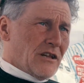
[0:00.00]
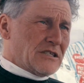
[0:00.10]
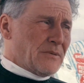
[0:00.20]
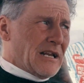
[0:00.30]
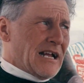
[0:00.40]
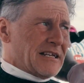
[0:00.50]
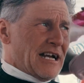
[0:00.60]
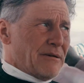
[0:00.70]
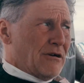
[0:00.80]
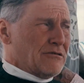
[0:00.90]
I spent a lot of
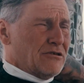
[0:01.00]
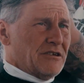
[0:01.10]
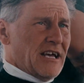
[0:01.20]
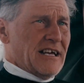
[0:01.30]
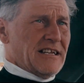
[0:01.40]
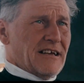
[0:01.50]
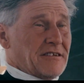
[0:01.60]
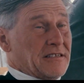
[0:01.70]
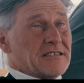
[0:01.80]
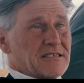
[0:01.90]
time out doing that, and I was
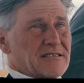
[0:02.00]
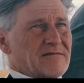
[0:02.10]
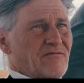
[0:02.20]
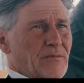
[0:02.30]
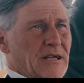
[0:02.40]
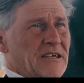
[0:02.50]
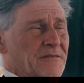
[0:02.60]
like, this is for me.